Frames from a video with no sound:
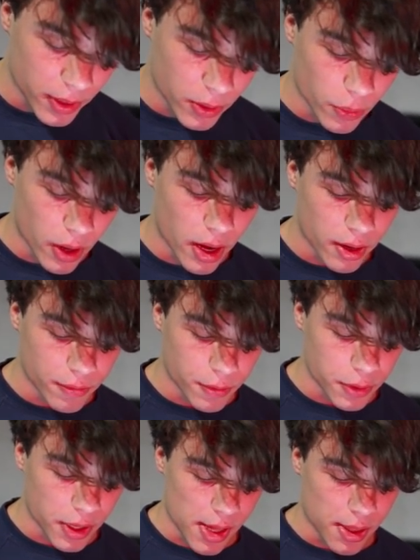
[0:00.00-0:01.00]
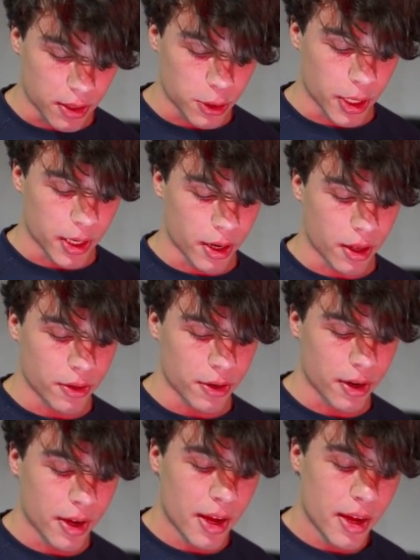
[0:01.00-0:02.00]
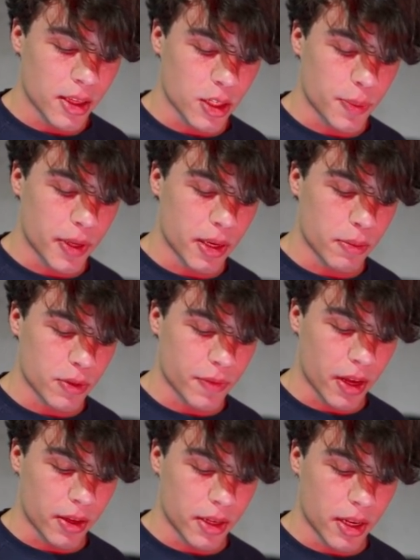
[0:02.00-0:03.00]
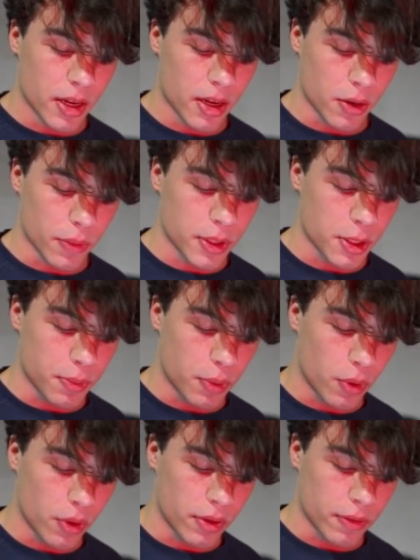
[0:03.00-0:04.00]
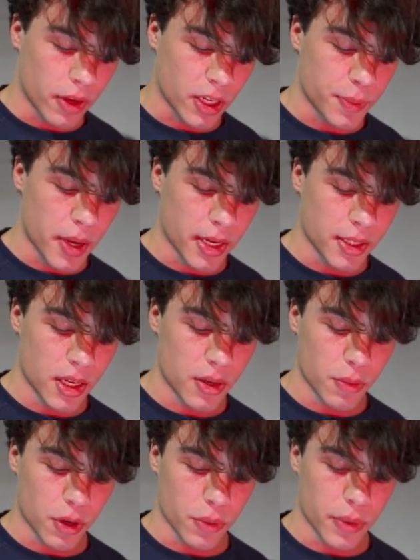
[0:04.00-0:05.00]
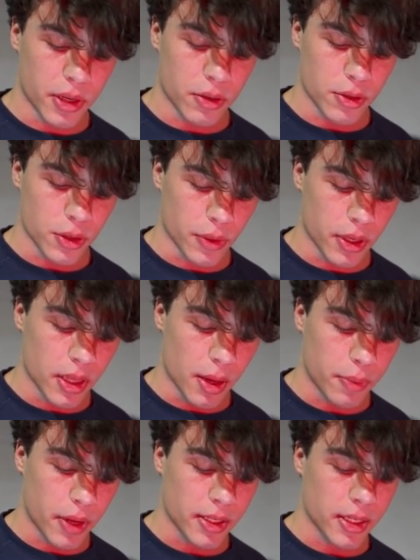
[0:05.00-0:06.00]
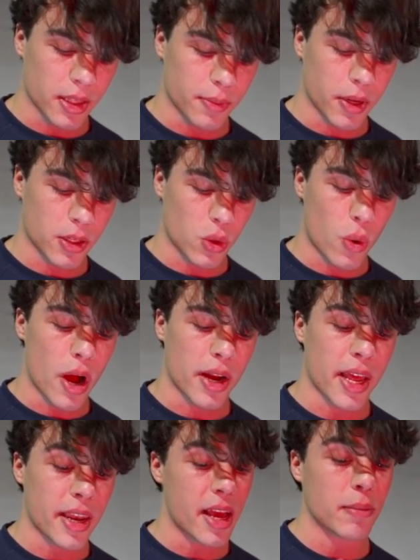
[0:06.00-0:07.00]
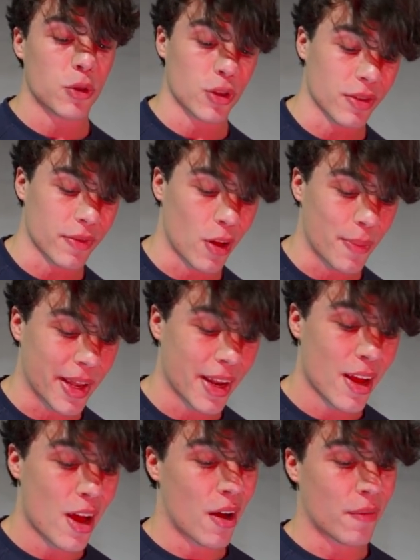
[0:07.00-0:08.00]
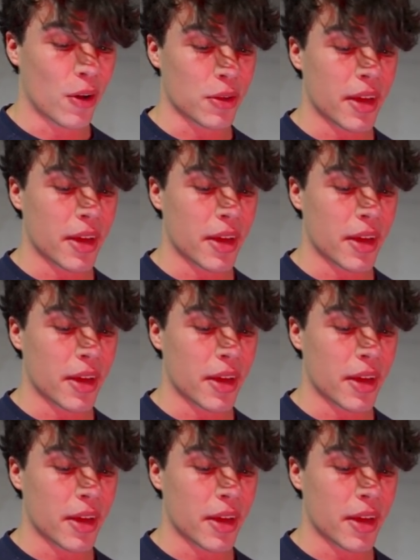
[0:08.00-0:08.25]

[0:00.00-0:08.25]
Big Ron, Phil Heath, and Jay Cutler. This opinion was validated in a recent poll in Flex magazine where readers agreed that Platz had the best quad and hamstring development of all